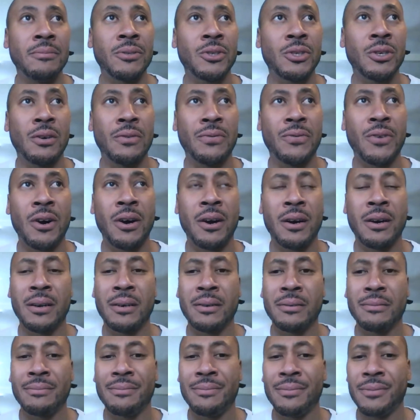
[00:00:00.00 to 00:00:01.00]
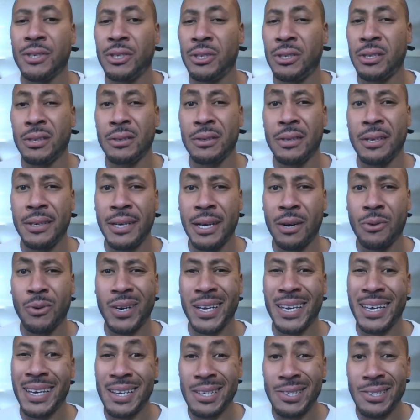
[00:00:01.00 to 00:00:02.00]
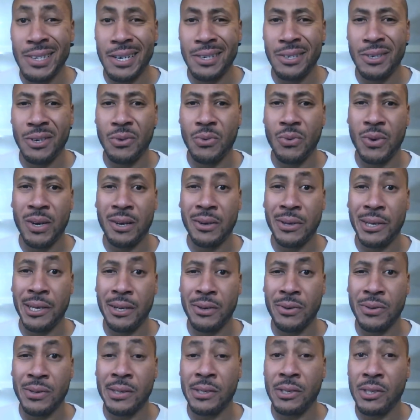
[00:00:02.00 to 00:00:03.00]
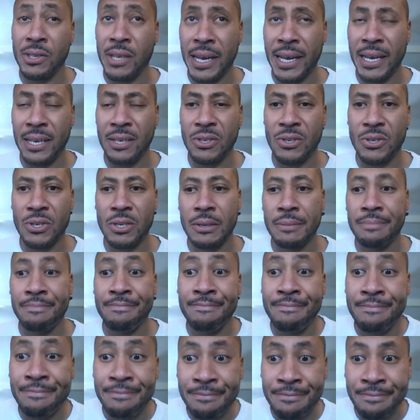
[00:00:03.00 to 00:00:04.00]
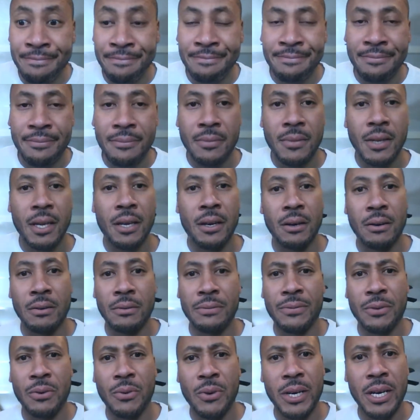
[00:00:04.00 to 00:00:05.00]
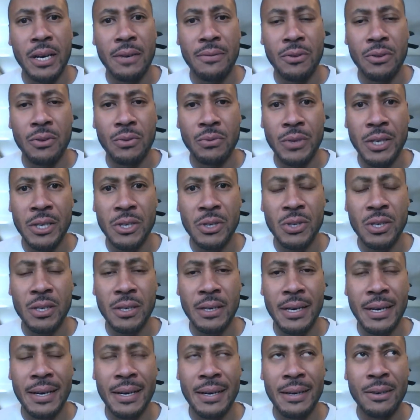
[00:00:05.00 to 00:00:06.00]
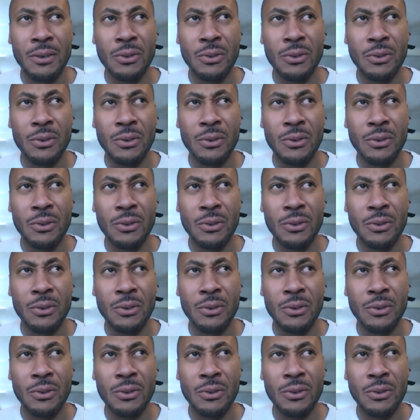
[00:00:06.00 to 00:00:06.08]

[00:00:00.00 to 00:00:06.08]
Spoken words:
So far, the network has not done well here in the States. You know, for whatever the reason,